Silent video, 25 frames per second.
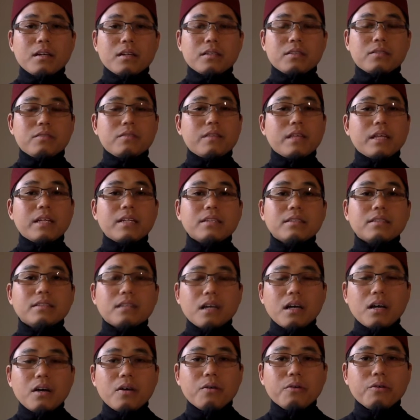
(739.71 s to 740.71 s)
So that is
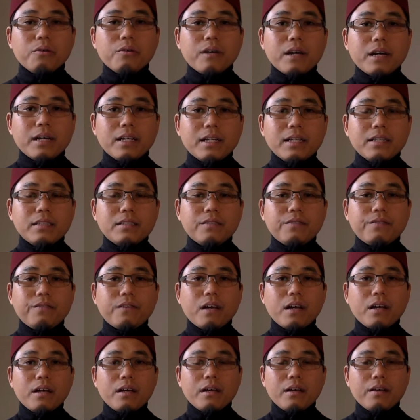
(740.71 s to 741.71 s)
how you
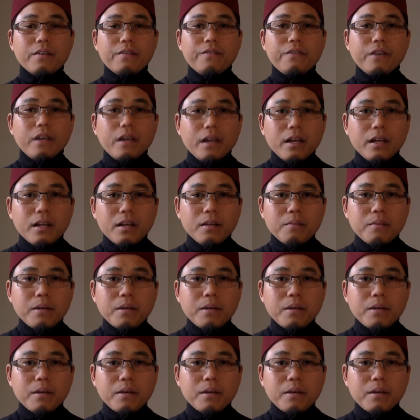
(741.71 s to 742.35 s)
identify a fi'il,